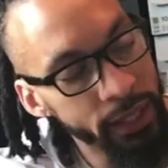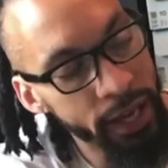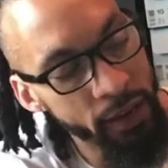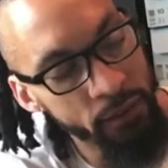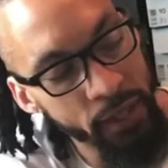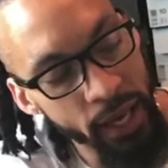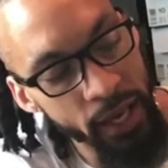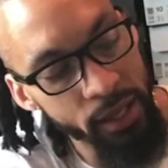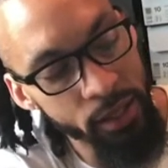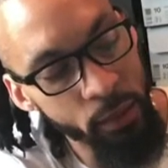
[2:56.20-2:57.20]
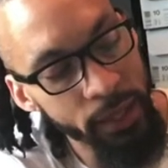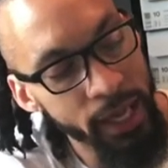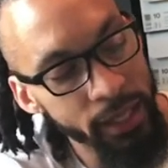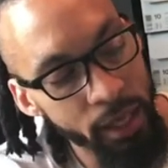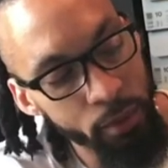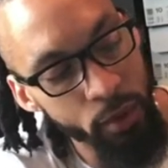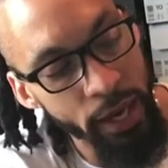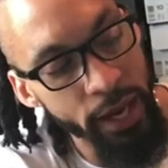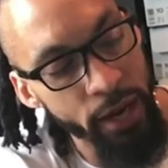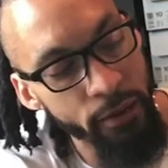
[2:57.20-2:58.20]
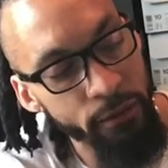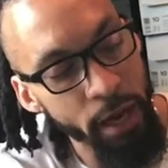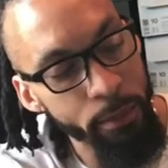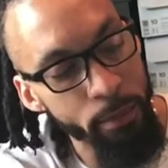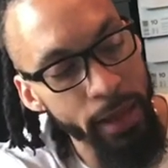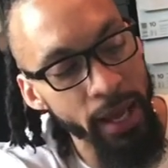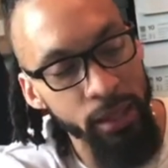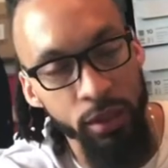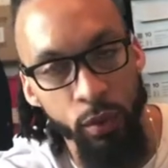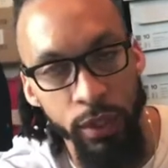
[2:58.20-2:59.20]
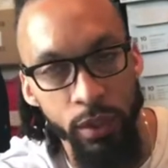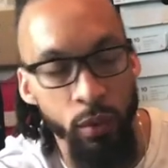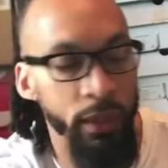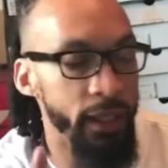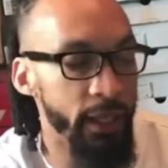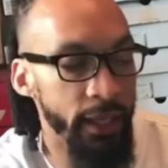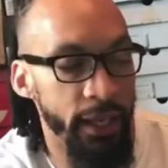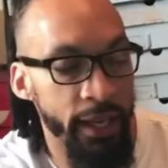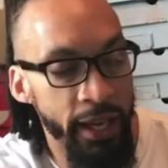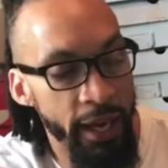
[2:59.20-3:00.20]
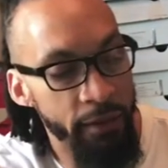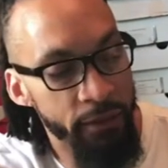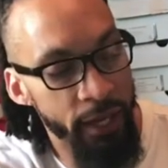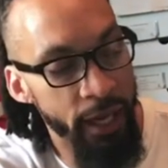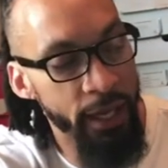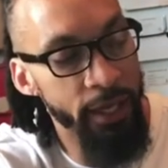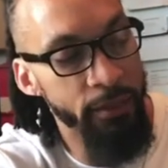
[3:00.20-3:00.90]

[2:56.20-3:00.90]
FK. So we got W Air Vapormax 2020 FK.